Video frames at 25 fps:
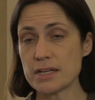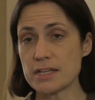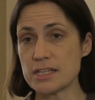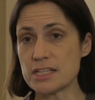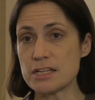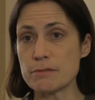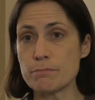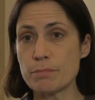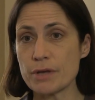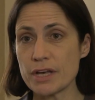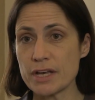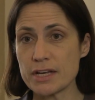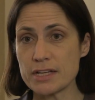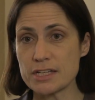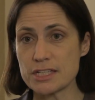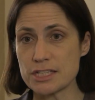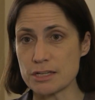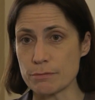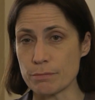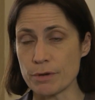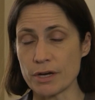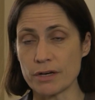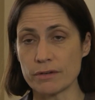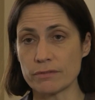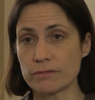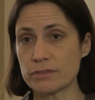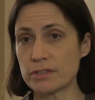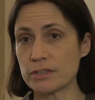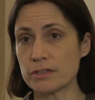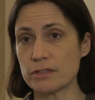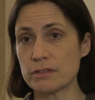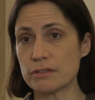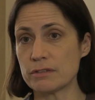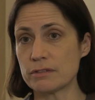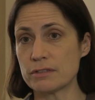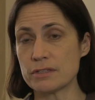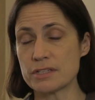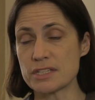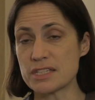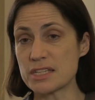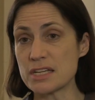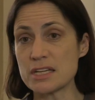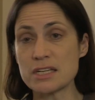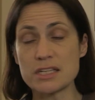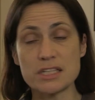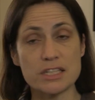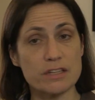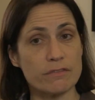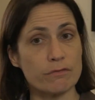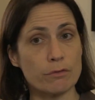debates about the
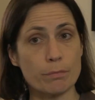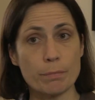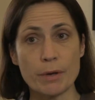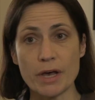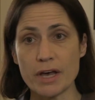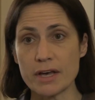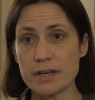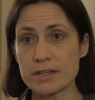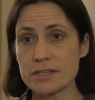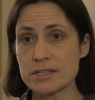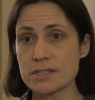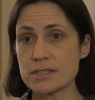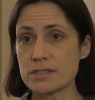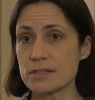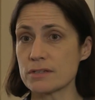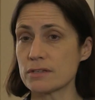sins of the past